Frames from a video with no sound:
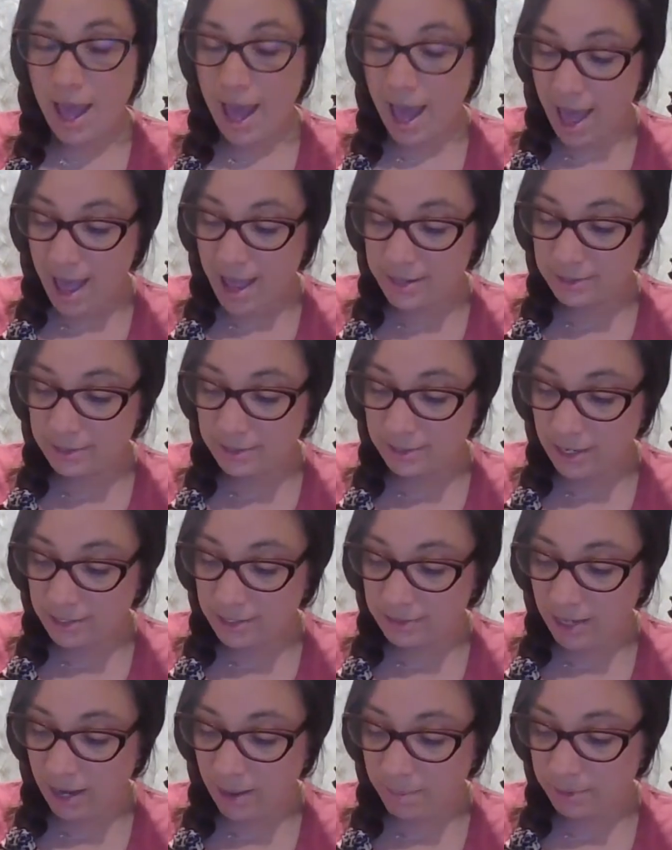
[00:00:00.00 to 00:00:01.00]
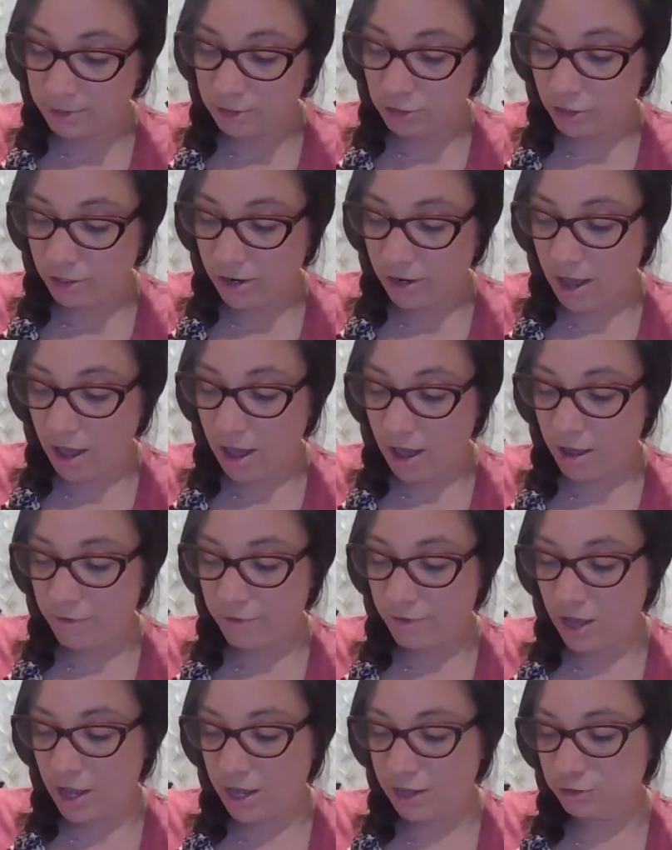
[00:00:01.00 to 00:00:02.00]
at a temperature
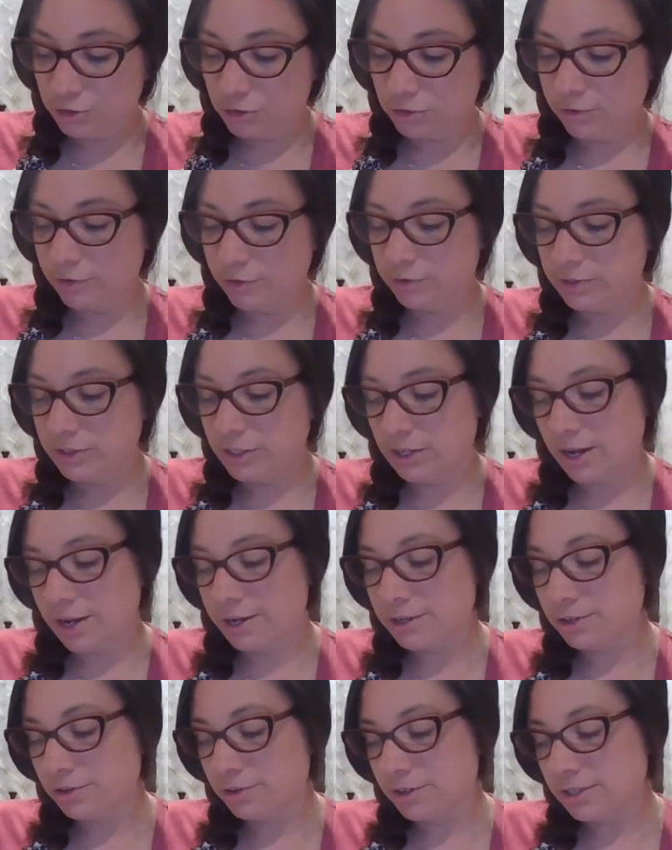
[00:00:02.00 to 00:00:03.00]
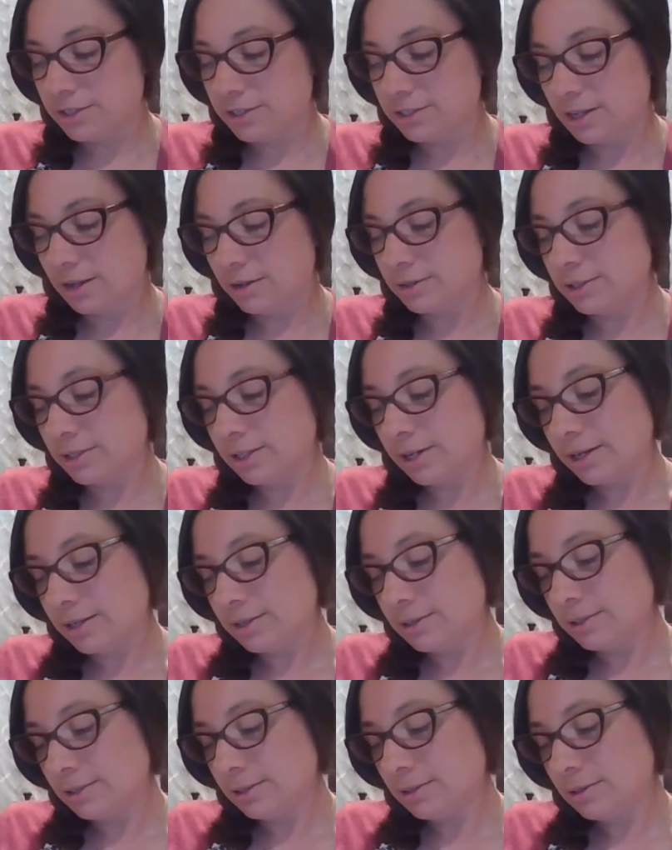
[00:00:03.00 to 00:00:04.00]
of 159 degrees
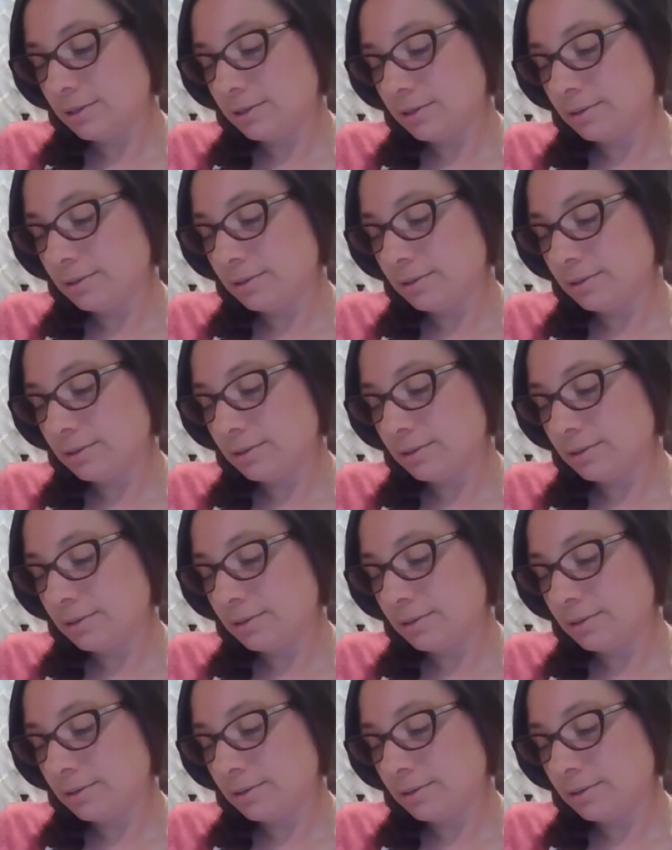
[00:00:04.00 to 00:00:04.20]
Celsius.